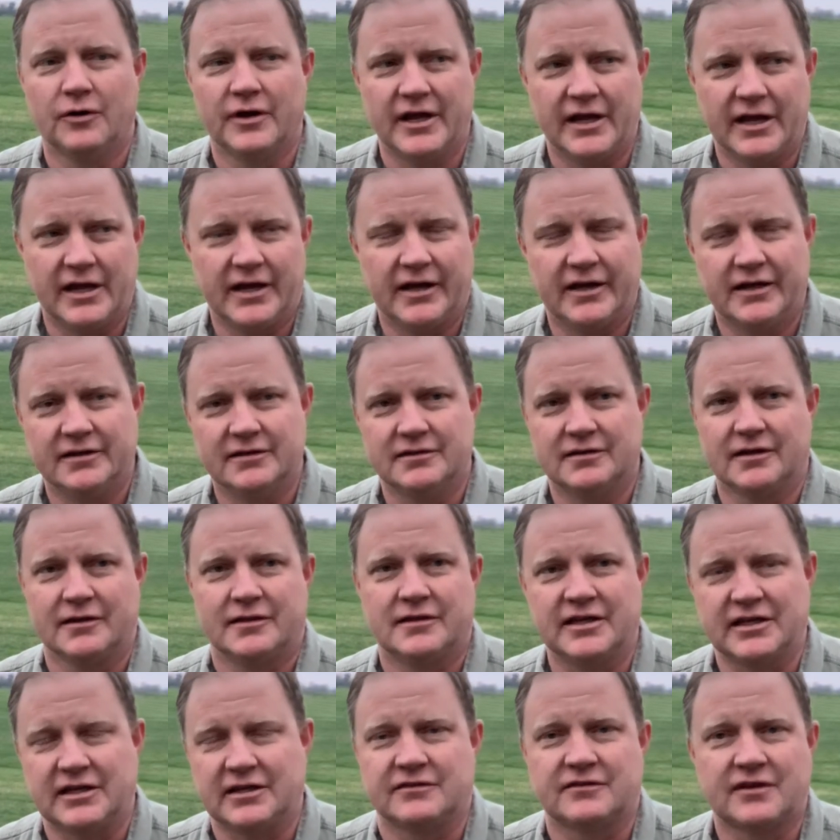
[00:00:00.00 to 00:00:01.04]
and I
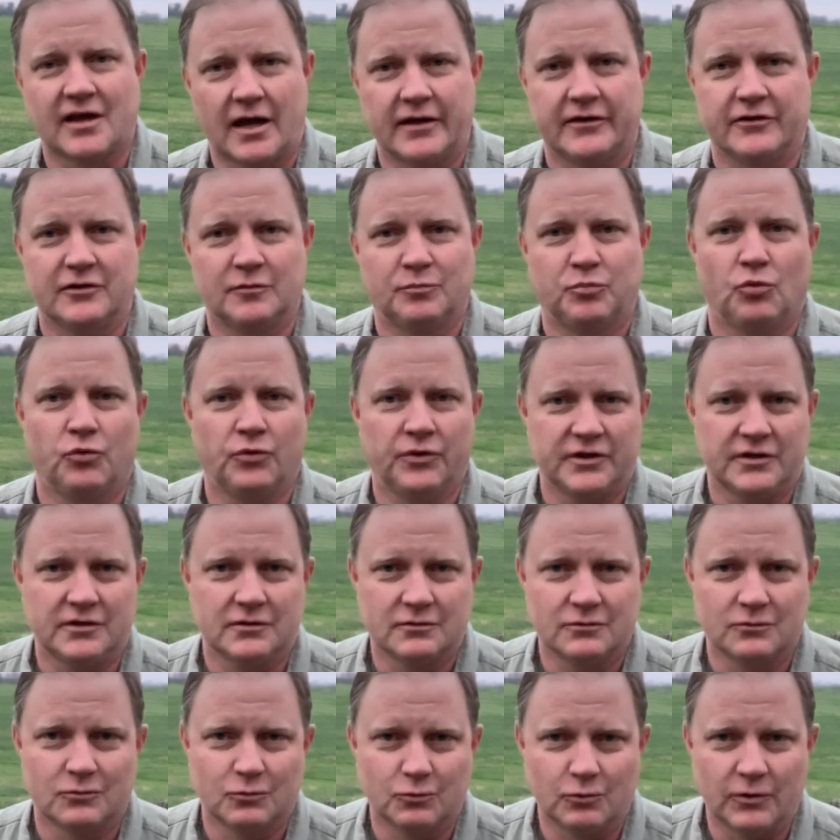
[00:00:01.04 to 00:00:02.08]
think it's gotten to the point
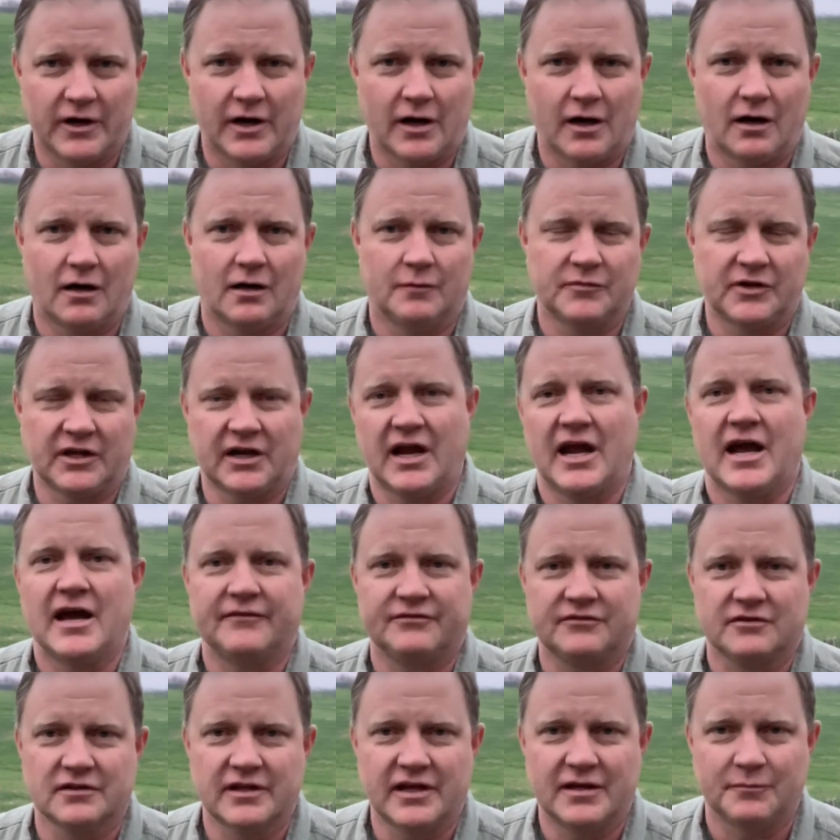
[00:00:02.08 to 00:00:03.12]
where I'm gonna have
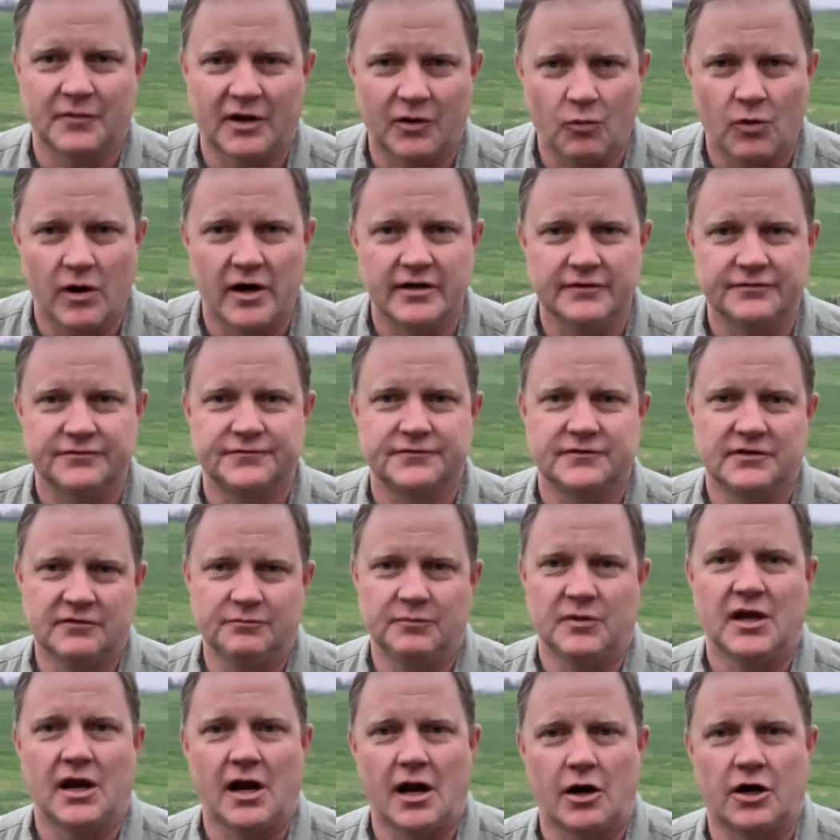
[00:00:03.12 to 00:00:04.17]
to let my wife give
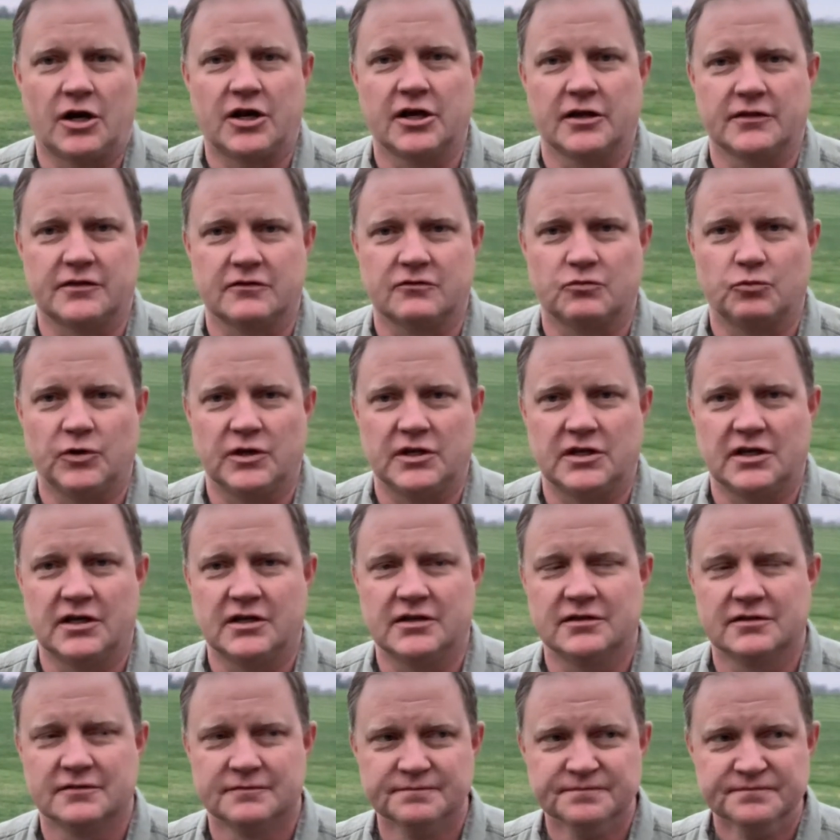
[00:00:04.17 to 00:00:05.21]
me a haircut this
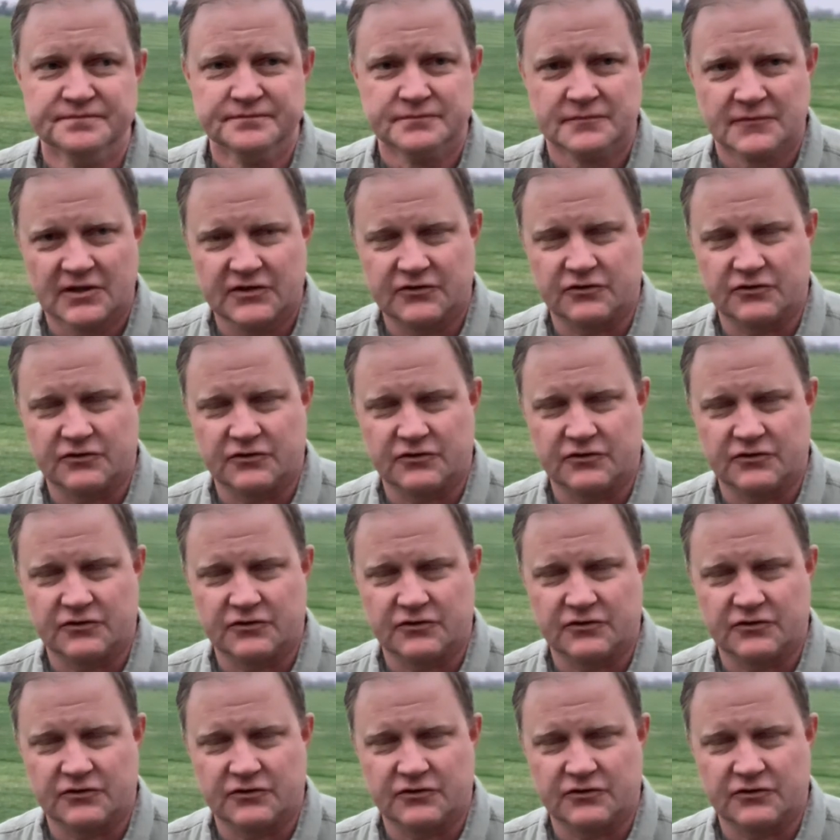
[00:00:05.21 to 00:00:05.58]
weekend.